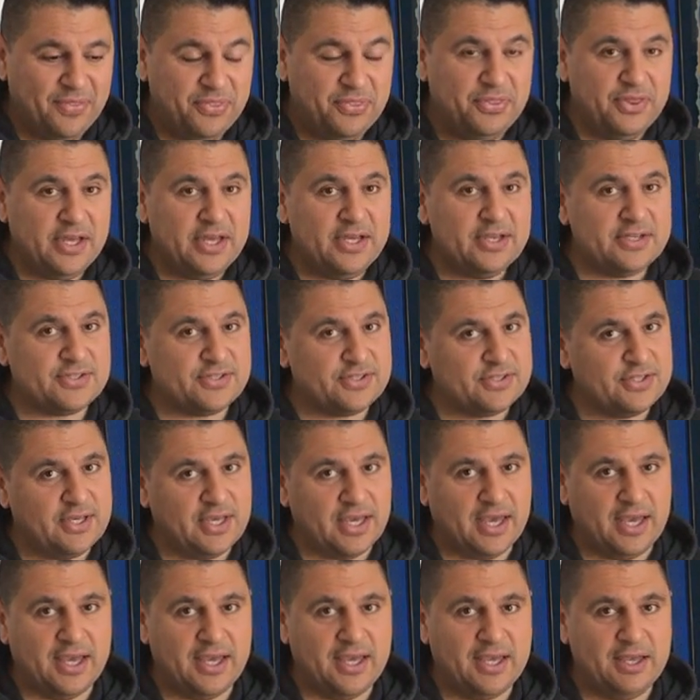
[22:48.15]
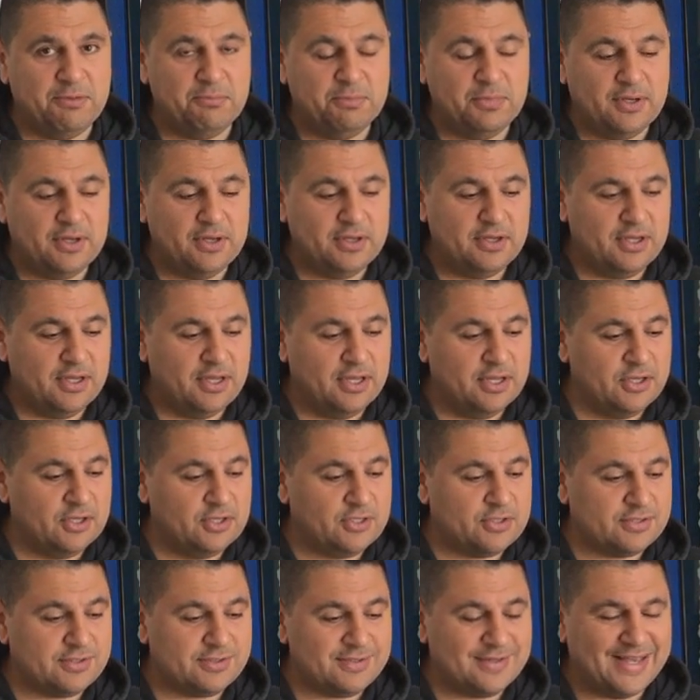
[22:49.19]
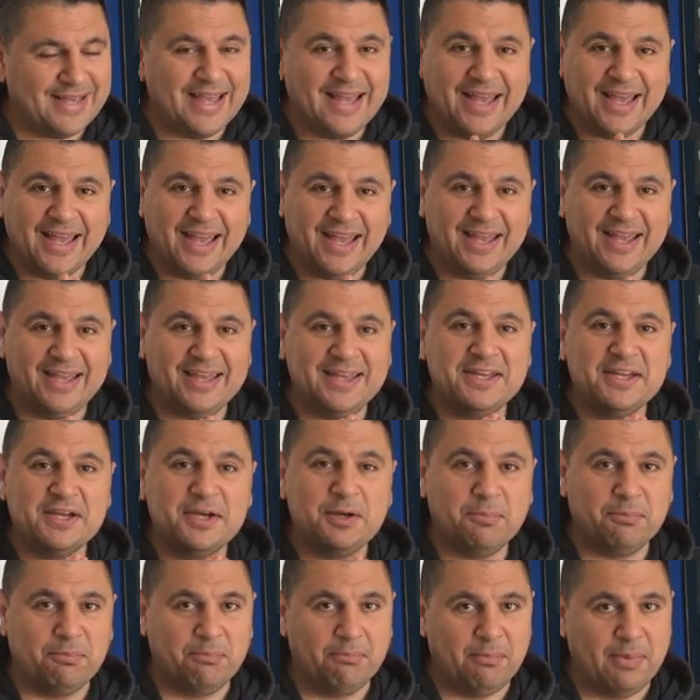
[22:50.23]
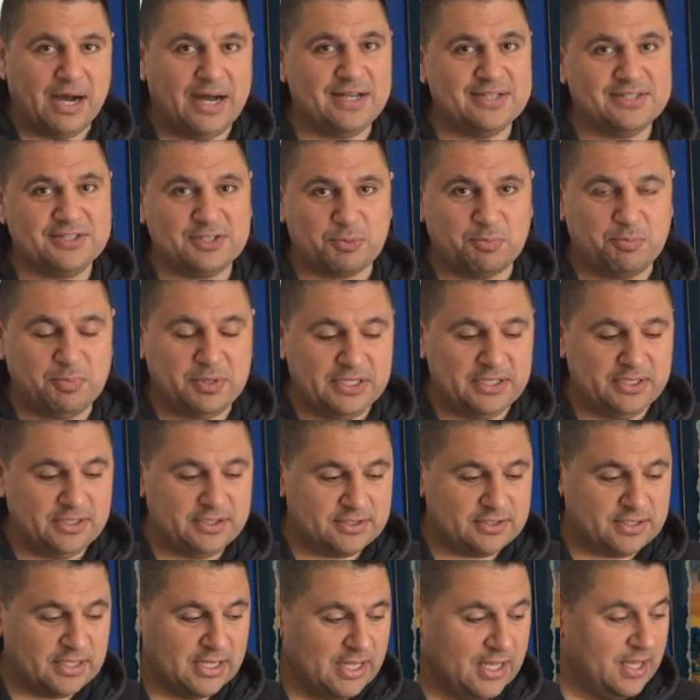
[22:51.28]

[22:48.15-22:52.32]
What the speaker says: this game is a masterpiece.